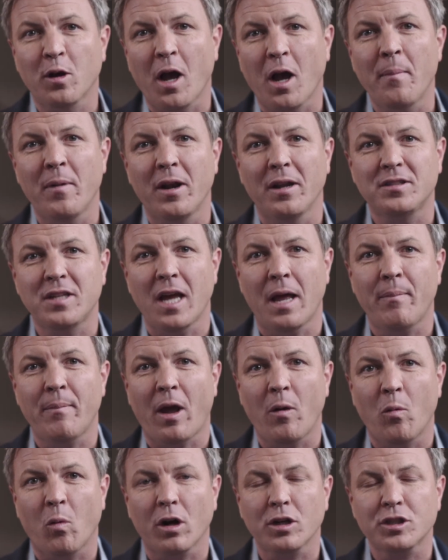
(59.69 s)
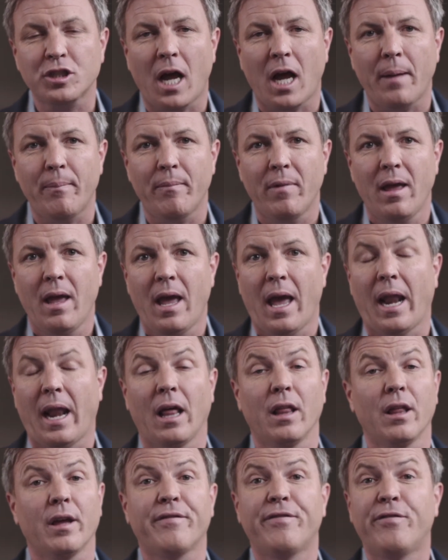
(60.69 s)
you'll come and attend my workshop, and
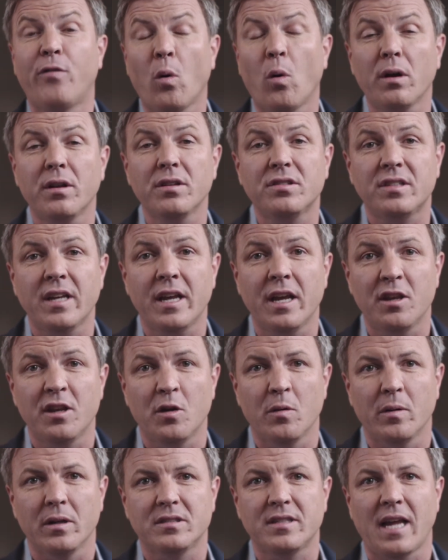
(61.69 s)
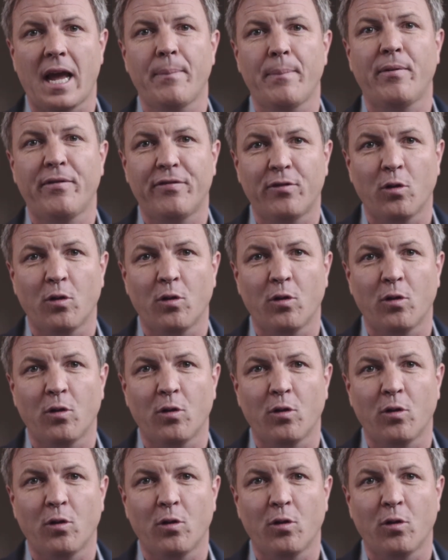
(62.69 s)
I look forward to seeing you in Tampa,